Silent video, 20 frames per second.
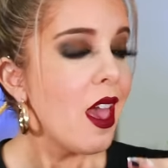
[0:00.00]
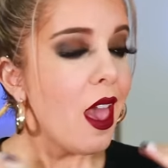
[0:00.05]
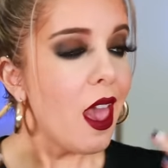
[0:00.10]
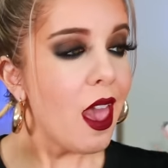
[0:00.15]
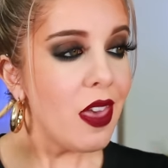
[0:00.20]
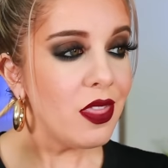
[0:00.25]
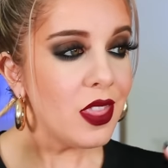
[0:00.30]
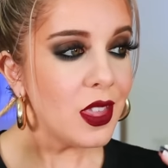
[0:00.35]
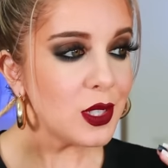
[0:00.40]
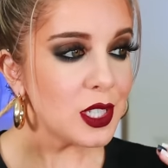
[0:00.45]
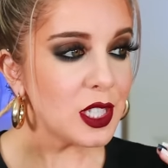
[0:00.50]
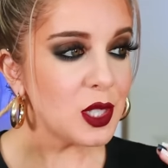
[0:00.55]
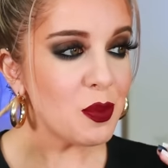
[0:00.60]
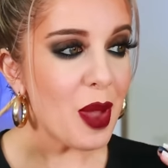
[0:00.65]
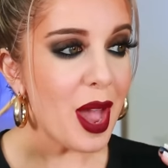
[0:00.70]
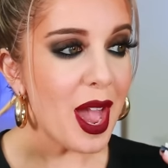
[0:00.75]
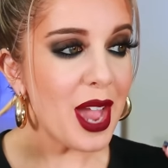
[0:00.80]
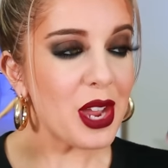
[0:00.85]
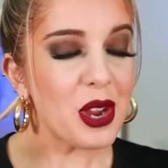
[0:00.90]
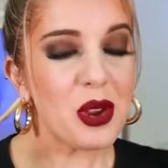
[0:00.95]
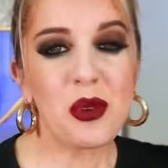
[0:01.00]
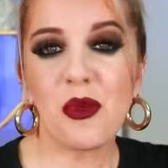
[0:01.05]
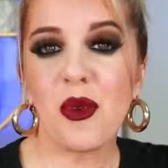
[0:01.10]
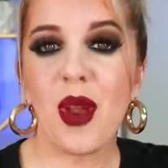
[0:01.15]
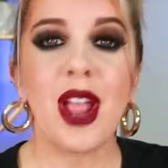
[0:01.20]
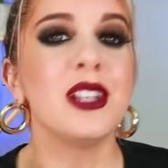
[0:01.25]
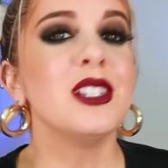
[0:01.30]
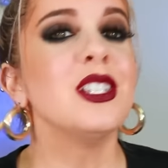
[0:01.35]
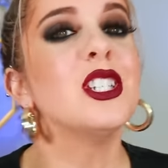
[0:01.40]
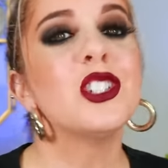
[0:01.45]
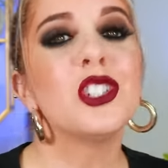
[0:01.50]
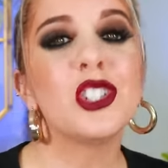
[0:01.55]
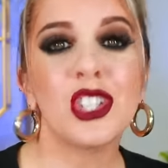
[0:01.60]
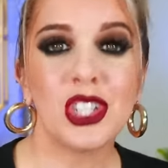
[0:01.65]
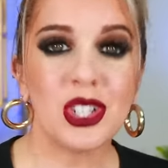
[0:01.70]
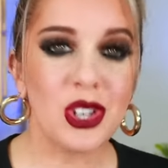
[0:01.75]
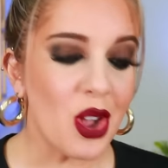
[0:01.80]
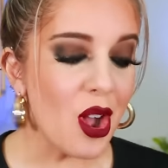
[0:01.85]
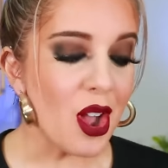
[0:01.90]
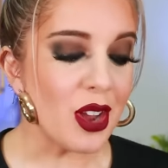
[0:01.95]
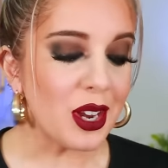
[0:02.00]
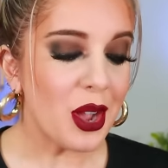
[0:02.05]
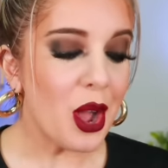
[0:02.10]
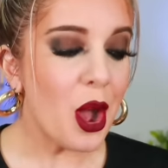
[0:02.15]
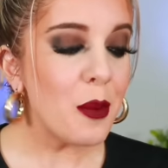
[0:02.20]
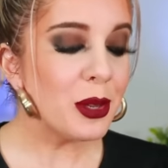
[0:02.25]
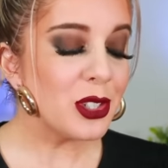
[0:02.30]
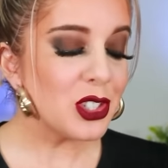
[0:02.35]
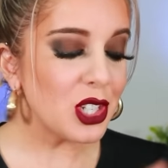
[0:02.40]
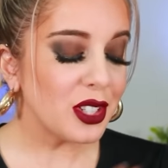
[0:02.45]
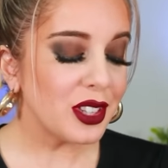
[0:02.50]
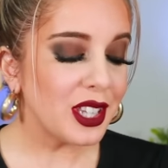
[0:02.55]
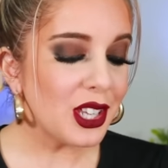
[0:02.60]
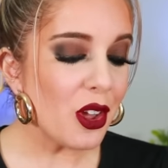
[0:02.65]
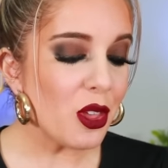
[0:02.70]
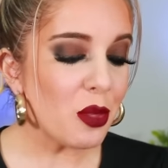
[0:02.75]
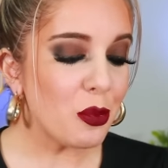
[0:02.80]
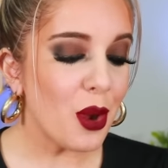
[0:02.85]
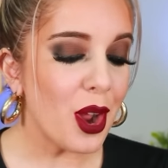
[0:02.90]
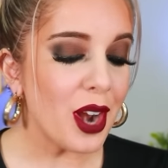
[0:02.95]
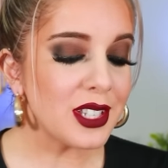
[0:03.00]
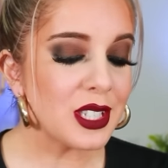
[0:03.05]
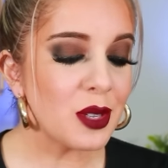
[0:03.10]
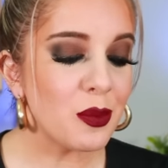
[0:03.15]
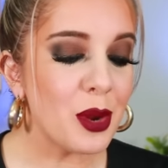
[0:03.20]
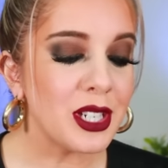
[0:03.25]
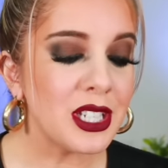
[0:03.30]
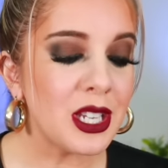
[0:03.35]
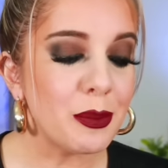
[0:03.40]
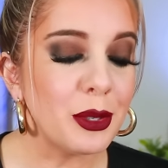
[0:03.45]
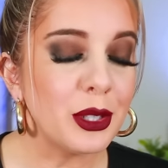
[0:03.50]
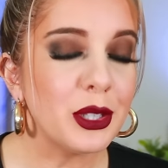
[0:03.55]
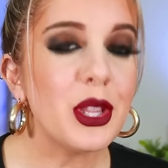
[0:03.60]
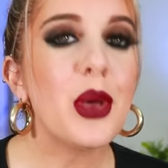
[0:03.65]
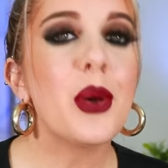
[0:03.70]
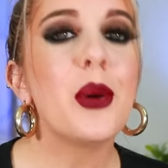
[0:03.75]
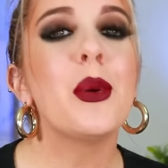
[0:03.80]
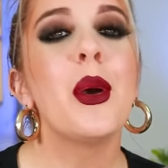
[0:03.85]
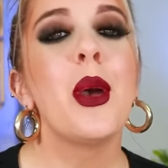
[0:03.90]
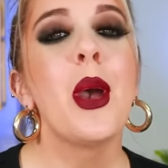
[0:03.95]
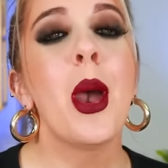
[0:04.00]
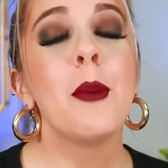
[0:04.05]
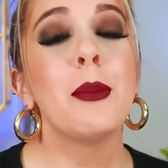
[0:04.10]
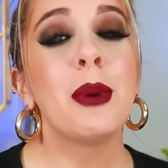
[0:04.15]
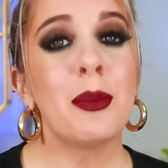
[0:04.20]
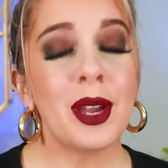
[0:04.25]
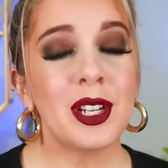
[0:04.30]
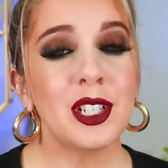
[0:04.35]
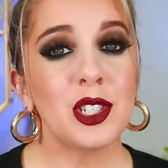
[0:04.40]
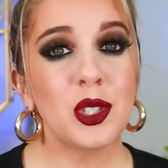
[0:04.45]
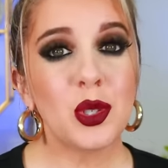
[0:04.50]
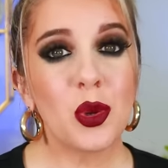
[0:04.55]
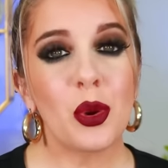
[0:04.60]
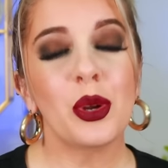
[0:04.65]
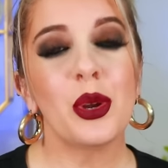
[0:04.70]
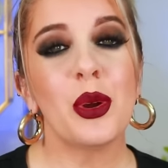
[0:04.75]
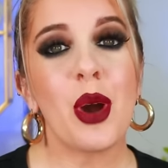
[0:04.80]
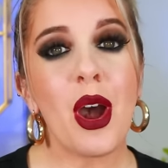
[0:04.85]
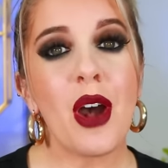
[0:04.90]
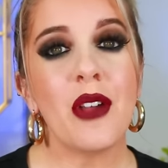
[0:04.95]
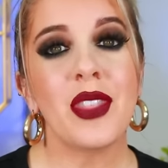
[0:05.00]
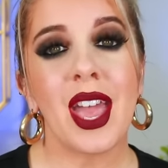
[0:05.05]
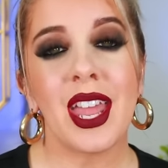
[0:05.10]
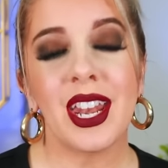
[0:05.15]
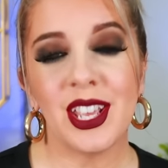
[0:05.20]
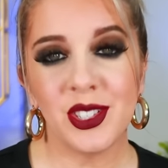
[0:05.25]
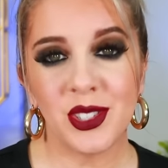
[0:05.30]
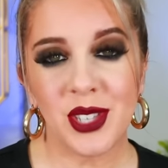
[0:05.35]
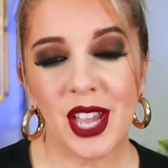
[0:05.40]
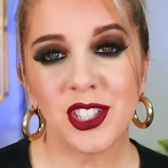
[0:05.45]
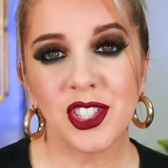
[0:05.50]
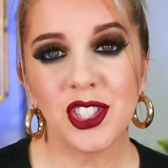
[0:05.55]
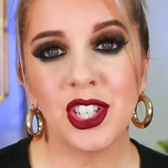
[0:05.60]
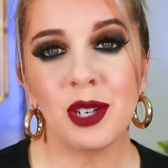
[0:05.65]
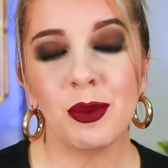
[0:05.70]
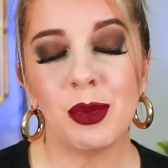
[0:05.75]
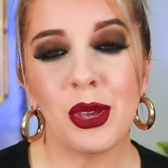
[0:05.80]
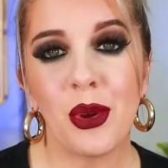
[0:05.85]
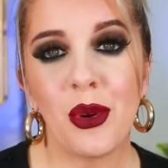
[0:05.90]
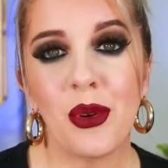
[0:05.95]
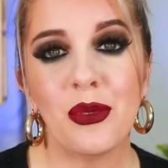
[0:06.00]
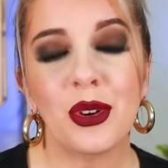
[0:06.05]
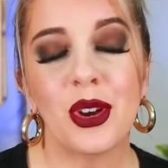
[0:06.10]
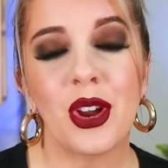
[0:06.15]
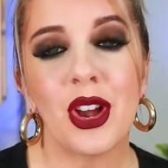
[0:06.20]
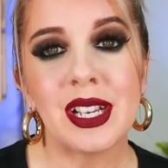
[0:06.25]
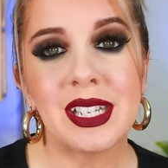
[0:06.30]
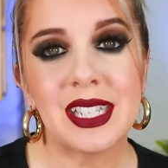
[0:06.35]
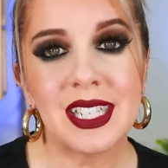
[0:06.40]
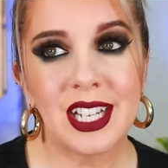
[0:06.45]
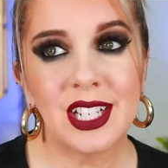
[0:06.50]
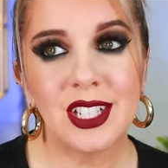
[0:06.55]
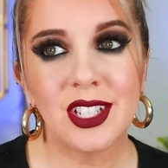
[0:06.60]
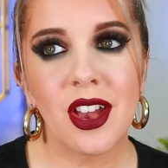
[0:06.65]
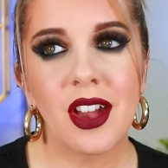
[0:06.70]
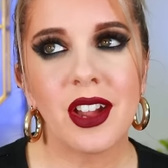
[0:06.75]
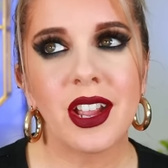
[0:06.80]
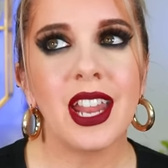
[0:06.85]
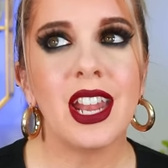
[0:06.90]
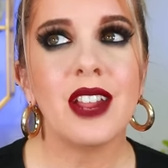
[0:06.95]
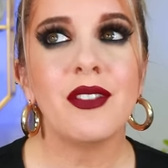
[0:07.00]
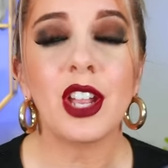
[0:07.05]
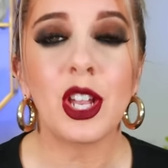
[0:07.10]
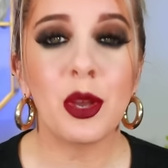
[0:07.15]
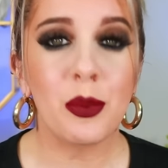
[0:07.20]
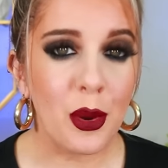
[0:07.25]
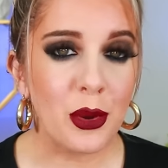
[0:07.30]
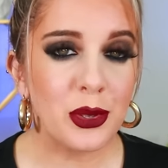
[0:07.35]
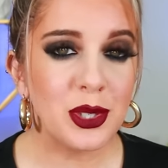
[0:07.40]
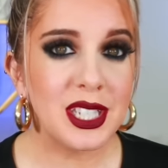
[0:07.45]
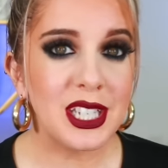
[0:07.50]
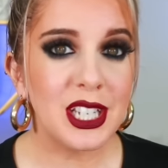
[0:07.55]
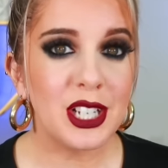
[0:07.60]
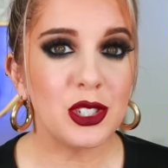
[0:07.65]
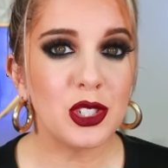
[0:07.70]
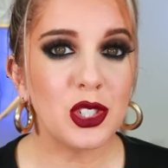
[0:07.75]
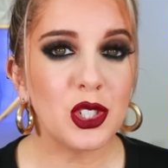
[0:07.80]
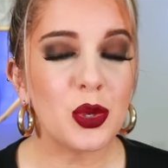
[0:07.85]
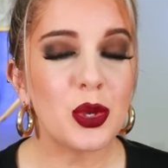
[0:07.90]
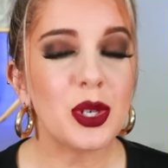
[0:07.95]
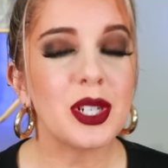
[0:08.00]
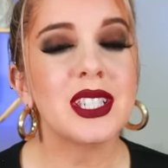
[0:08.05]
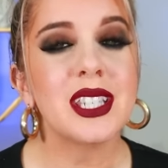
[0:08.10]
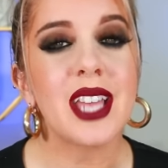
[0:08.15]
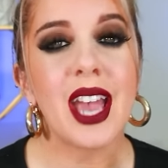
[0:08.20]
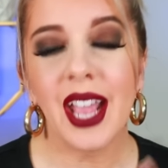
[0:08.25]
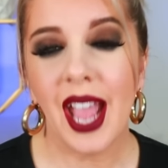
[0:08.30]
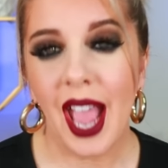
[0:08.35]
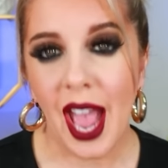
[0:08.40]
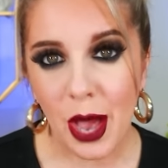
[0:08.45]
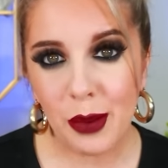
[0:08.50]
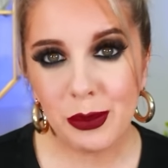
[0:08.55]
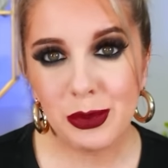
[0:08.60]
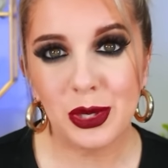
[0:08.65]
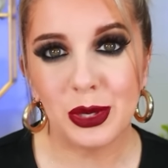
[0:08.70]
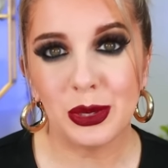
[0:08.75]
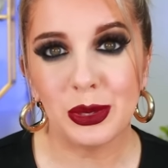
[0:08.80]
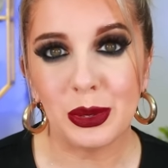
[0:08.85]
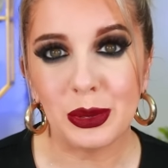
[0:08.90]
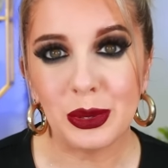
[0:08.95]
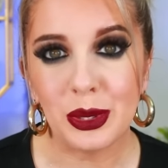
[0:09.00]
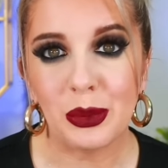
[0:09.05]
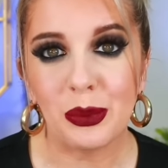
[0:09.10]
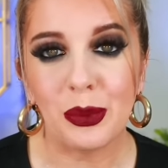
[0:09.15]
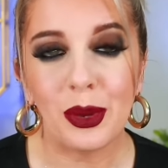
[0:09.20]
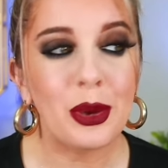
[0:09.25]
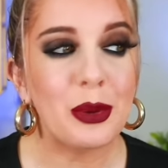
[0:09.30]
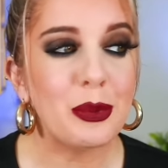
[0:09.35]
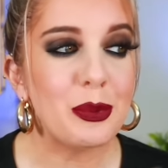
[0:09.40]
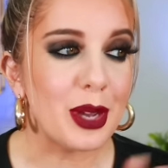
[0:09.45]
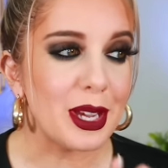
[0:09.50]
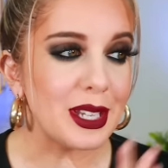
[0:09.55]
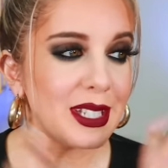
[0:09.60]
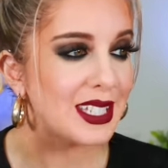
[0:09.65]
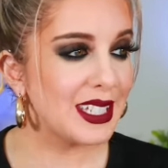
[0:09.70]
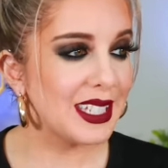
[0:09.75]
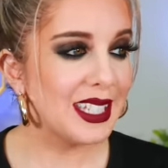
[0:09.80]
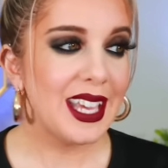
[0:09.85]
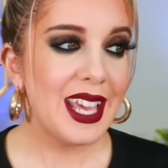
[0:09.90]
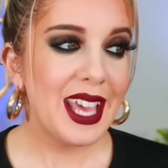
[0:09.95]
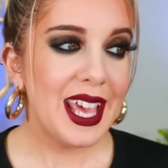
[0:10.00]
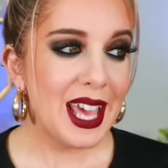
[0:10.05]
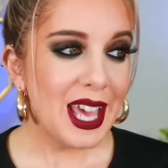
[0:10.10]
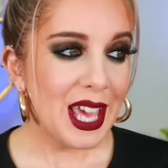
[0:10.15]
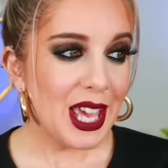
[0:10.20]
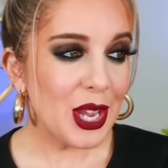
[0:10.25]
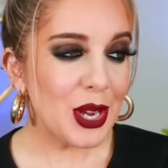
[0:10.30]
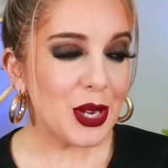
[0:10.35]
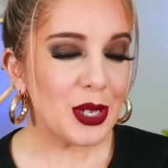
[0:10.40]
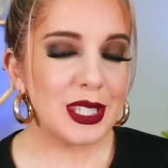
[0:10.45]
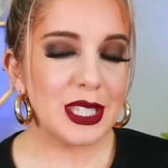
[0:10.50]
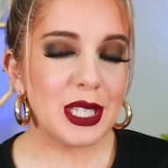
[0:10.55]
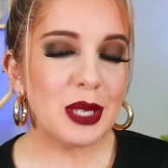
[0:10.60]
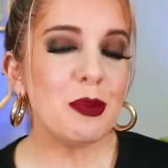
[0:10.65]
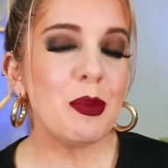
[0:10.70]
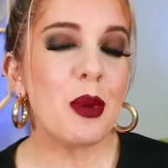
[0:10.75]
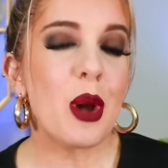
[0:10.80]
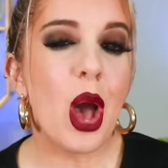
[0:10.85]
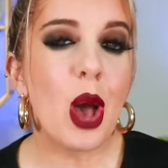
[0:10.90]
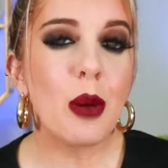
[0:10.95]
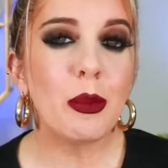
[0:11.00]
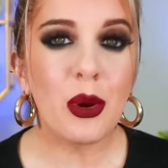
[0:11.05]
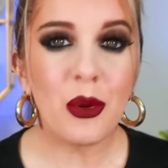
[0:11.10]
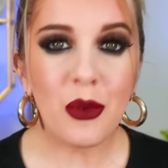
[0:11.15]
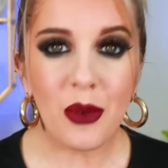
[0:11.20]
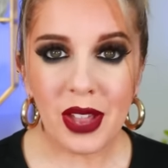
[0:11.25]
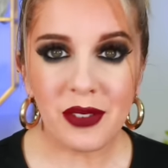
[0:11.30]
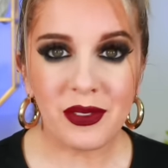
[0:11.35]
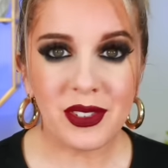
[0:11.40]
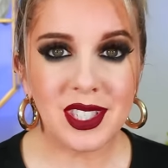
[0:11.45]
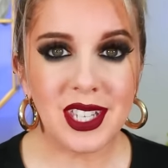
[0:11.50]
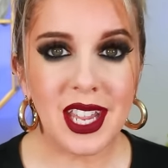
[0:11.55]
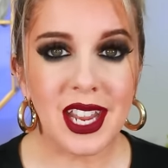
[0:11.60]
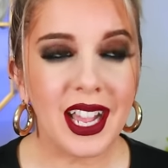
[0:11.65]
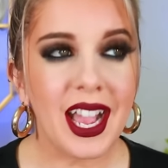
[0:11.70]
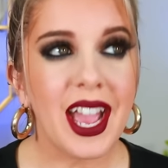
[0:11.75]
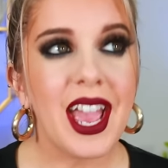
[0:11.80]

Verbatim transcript: And this is my rendition on it. I'll make sure I link all the products I'm wearing down below, but my tutorial on that is actually gonna be over on TikTok. And if I could post it here to shorts, I absolutely will, but here's the mob wife aesthetic.